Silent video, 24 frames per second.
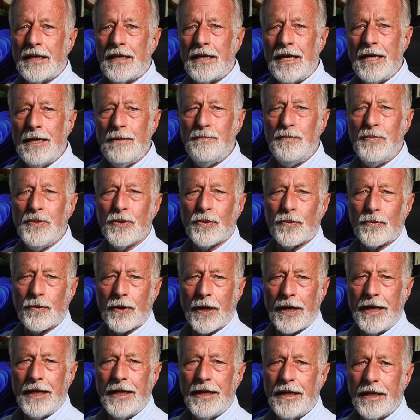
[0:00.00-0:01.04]
Keep your
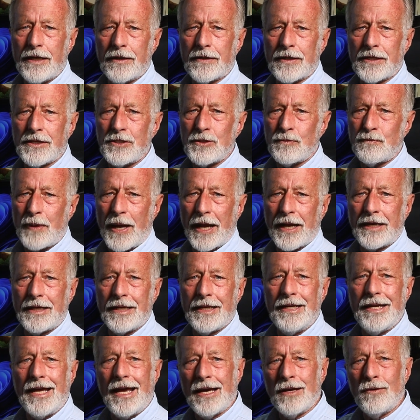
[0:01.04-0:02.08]
running gear
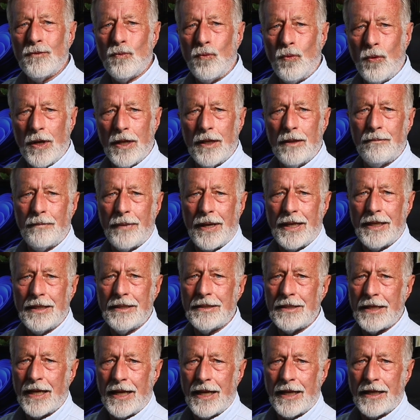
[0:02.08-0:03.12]
inspected and well
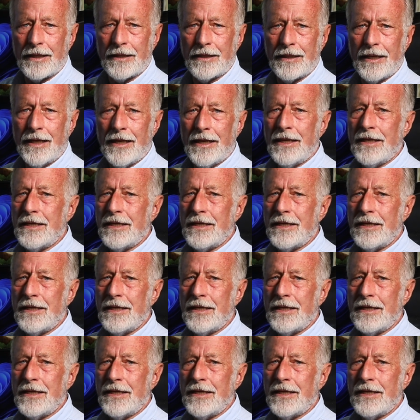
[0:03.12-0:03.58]
maintained.